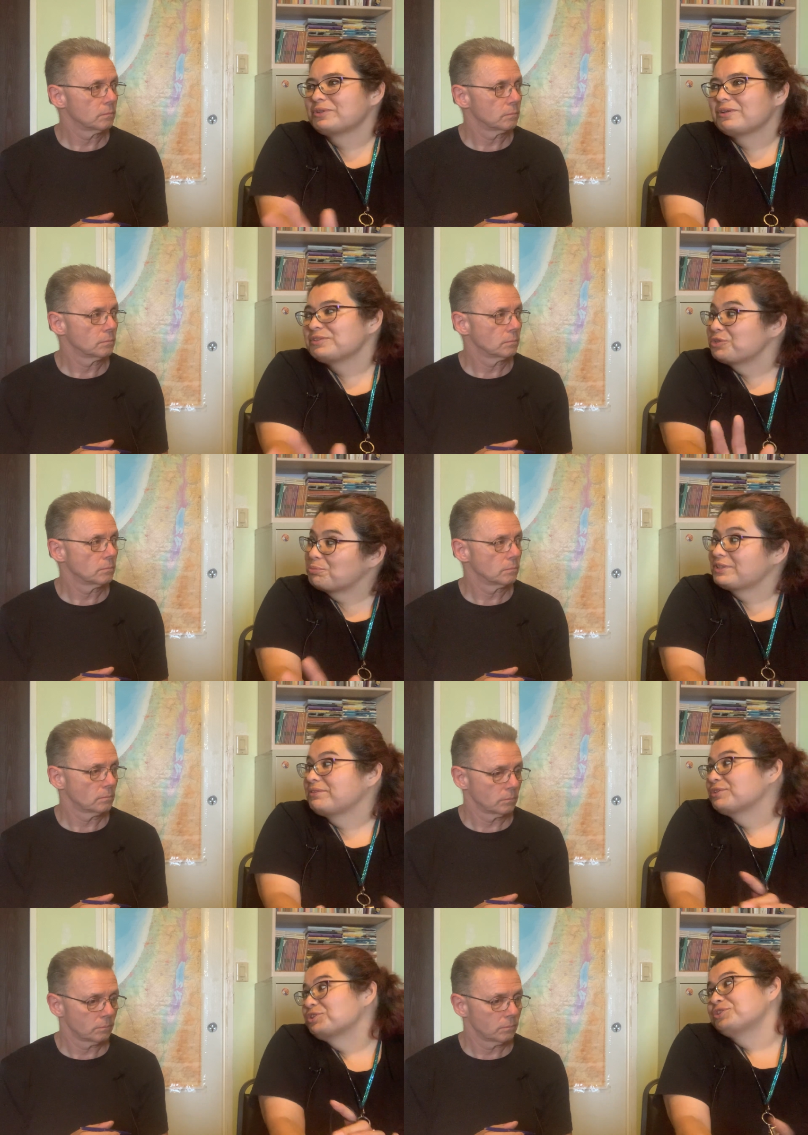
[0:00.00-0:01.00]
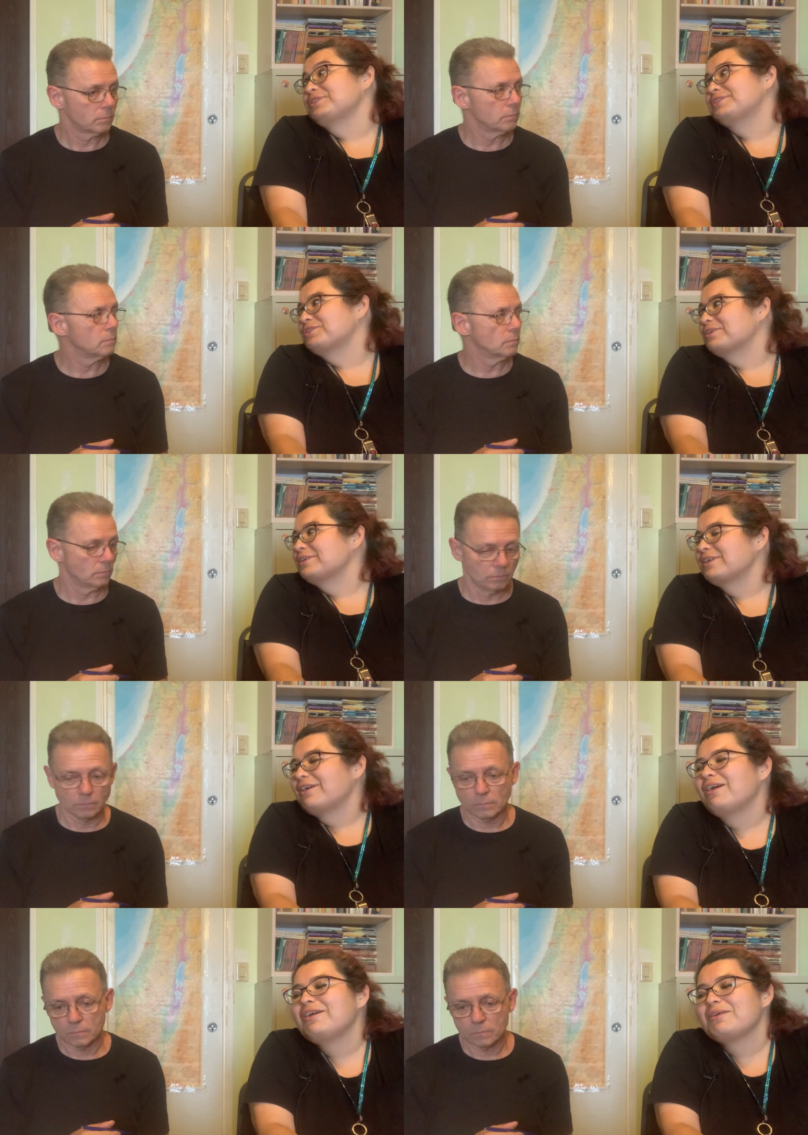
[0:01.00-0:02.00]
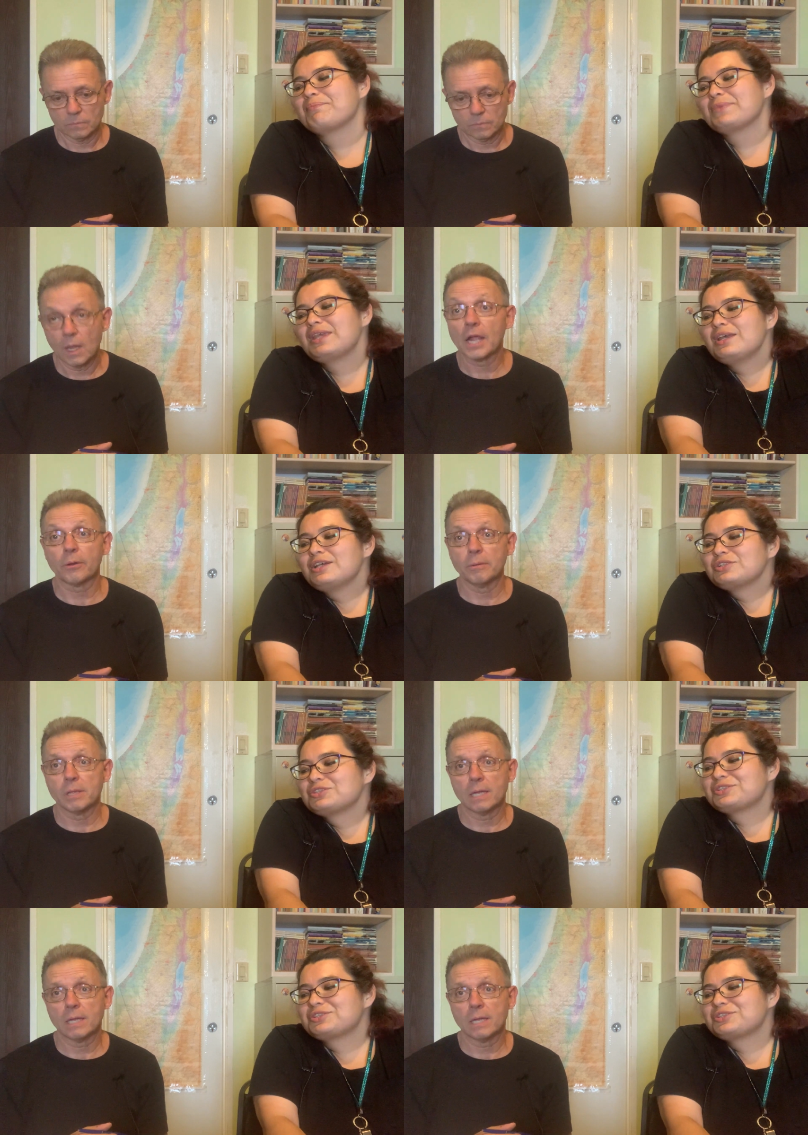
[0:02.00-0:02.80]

Speaker 1: where all new believers should start. Mm -hmm. um, I agree with that.